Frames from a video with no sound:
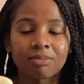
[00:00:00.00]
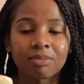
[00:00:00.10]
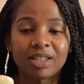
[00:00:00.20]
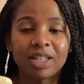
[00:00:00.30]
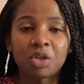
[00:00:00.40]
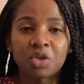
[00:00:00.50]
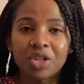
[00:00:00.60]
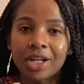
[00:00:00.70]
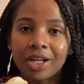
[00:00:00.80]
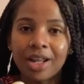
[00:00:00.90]

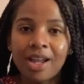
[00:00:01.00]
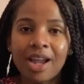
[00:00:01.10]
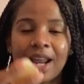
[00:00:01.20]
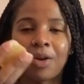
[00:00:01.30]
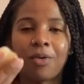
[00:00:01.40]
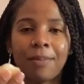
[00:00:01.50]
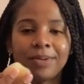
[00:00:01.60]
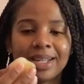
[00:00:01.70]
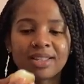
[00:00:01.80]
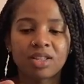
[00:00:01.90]
citrine, and it
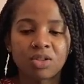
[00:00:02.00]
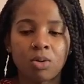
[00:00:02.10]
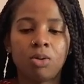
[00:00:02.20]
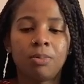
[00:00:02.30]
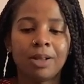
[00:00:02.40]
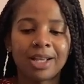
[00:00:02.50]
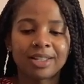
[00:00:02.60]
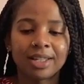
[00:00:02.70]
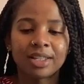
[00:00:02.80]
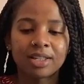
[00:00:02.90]
represents the solar
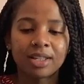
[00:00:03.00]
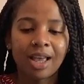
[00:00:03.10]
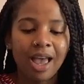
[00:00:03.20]
plexus.